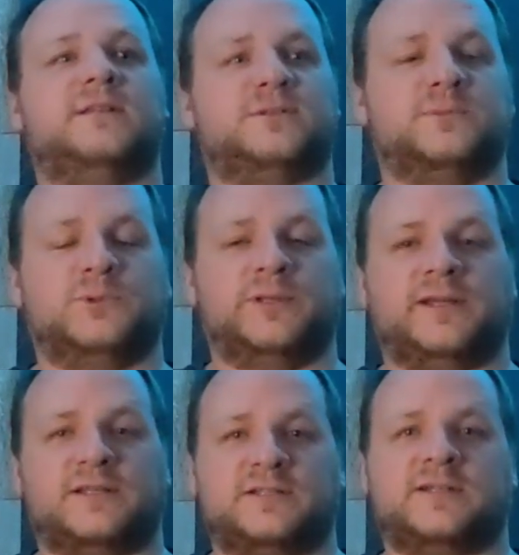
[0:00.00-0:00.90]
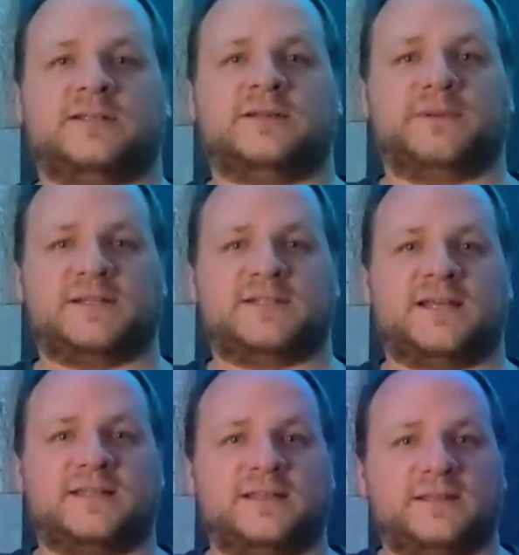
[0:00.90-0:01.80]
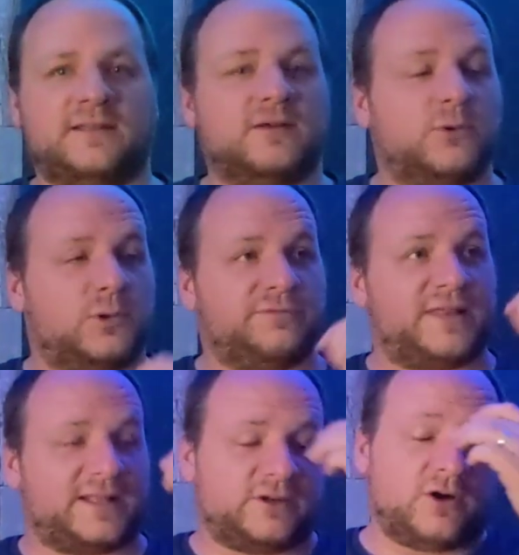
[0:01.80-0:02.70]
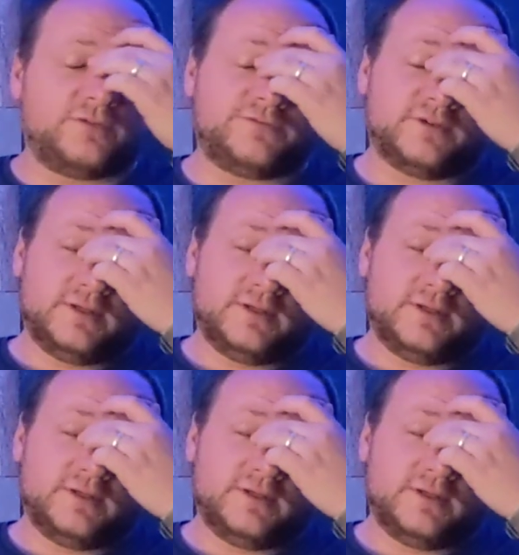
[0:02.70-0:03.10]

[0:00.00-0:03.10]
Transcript: This morning I started by sanding all of that off.